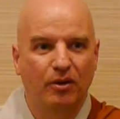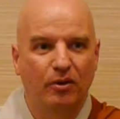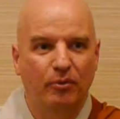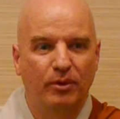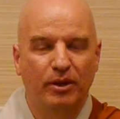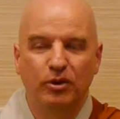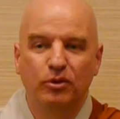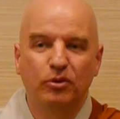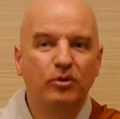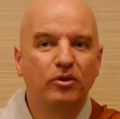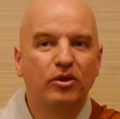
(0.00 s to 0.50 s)

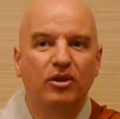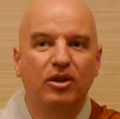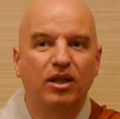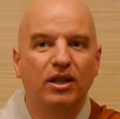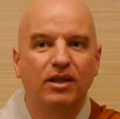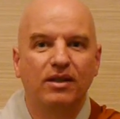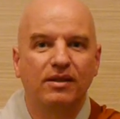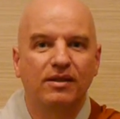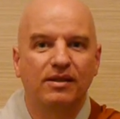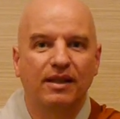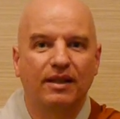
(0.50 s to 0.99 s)
We do
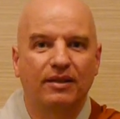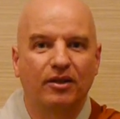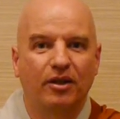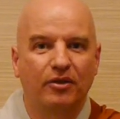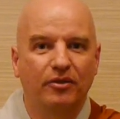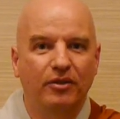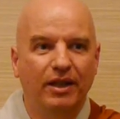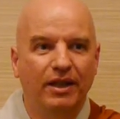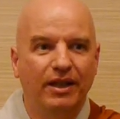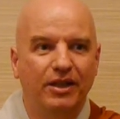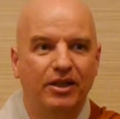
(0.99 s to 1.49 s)
things that are
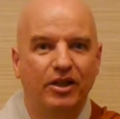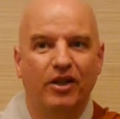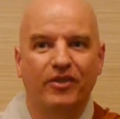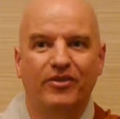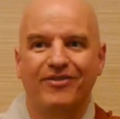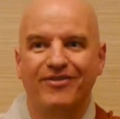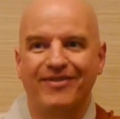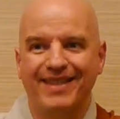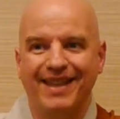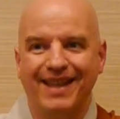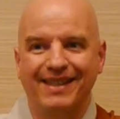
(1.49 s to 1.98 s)
really
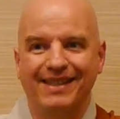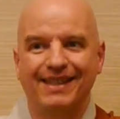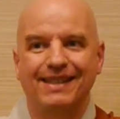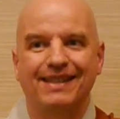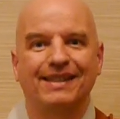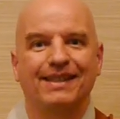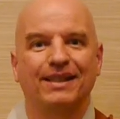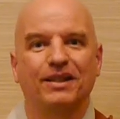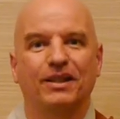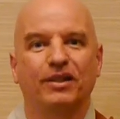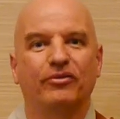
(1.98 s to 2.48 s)
not
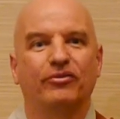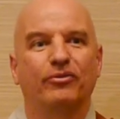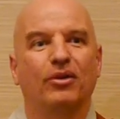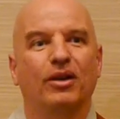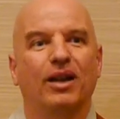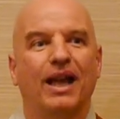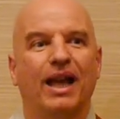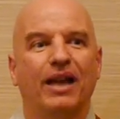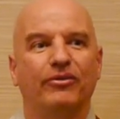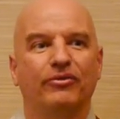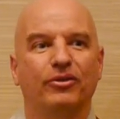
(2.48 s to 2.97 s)
necessary for
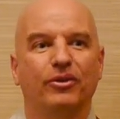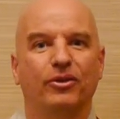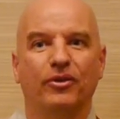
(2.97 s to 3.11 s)
life